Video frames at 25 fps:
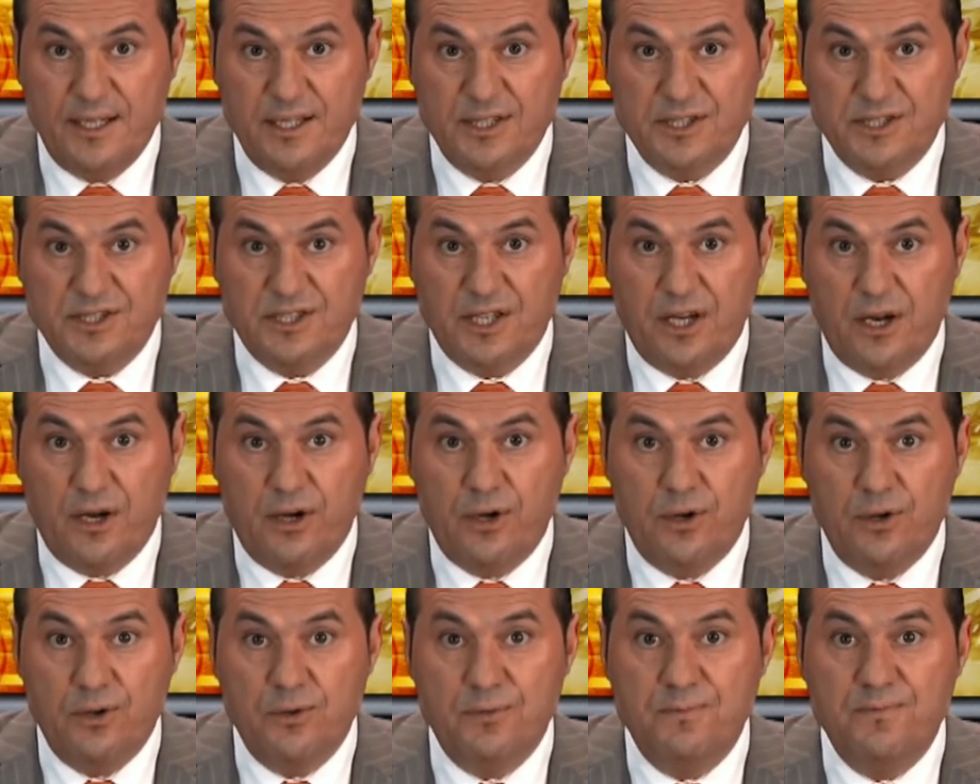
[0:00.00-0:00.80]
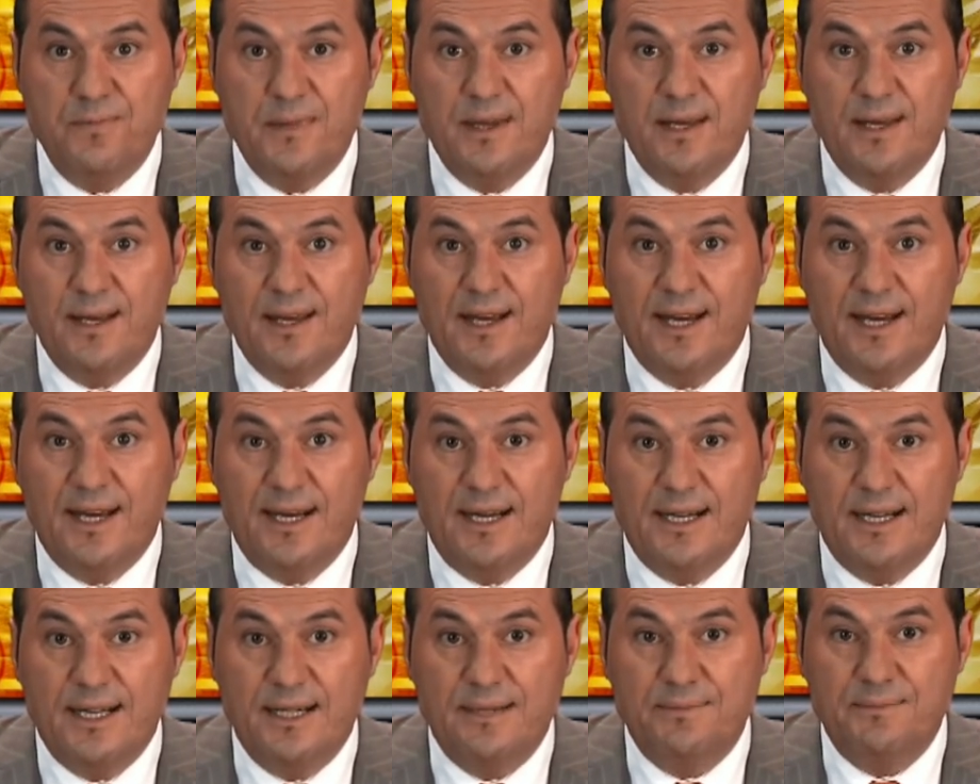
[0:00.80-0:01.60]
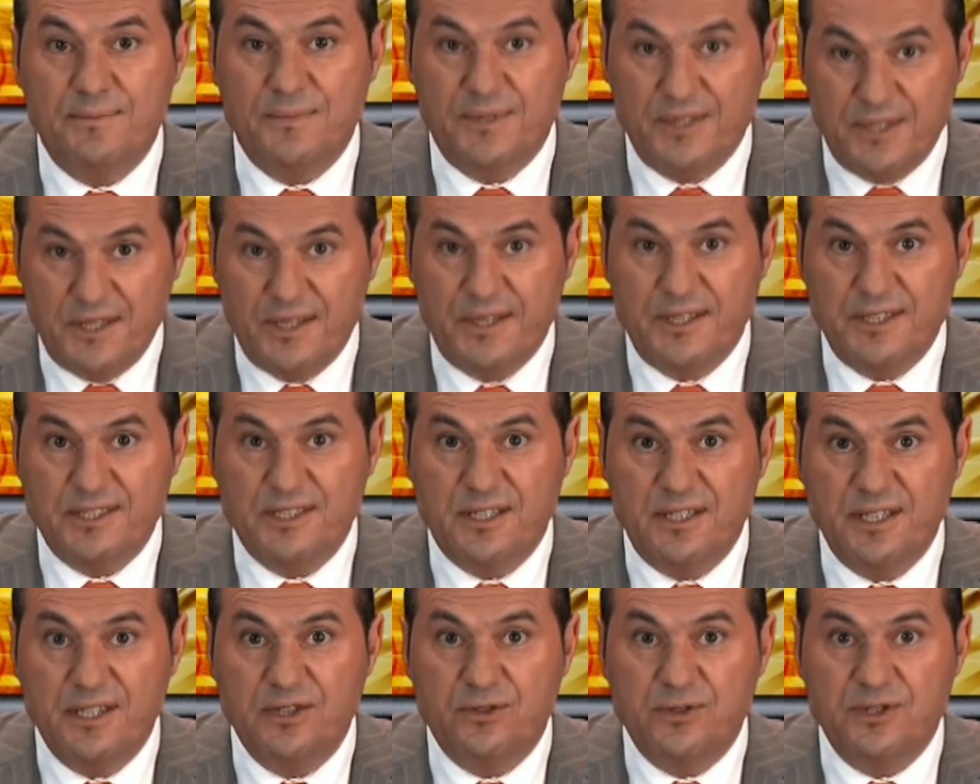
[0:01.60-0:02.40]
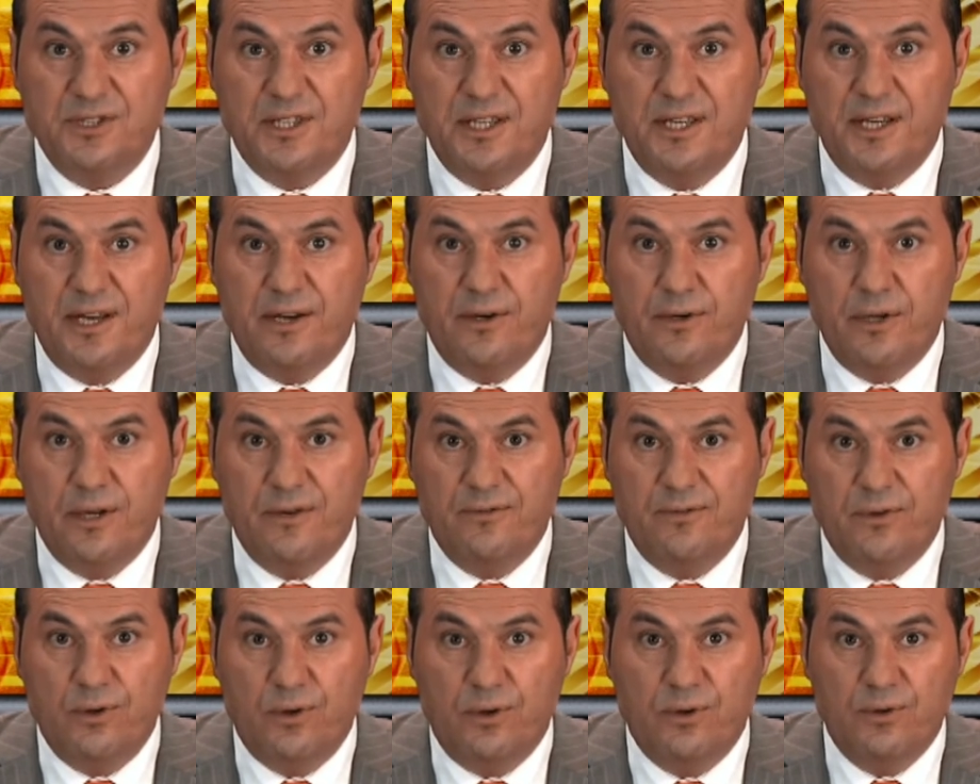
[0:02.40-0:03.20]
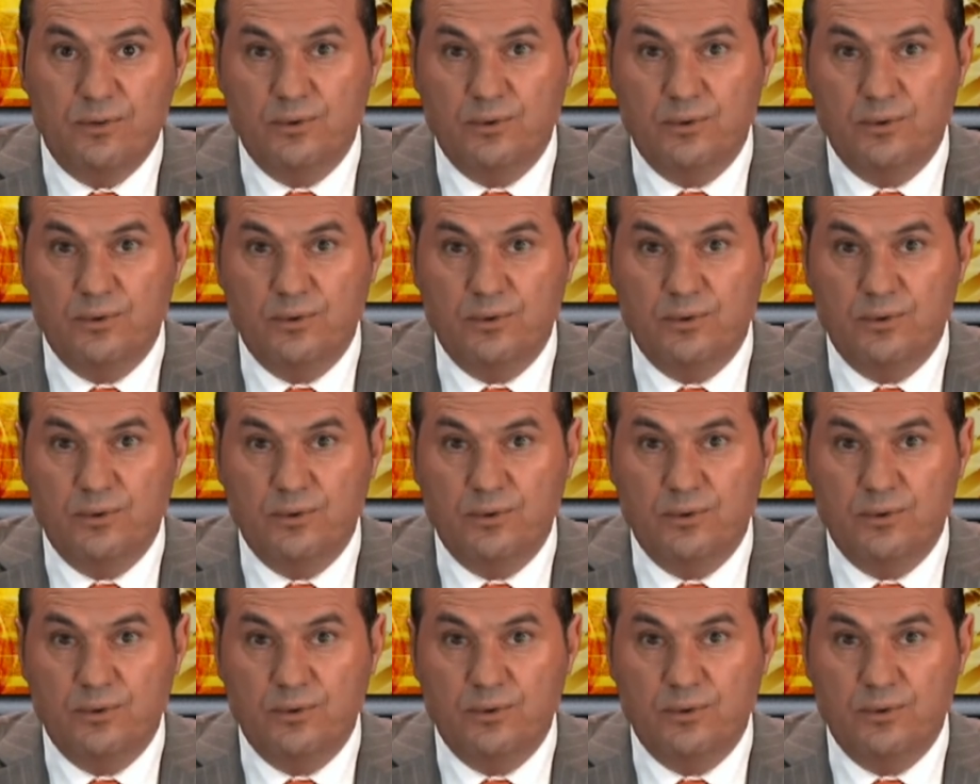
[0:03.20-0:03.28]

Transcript: So, it's an interesting area of law.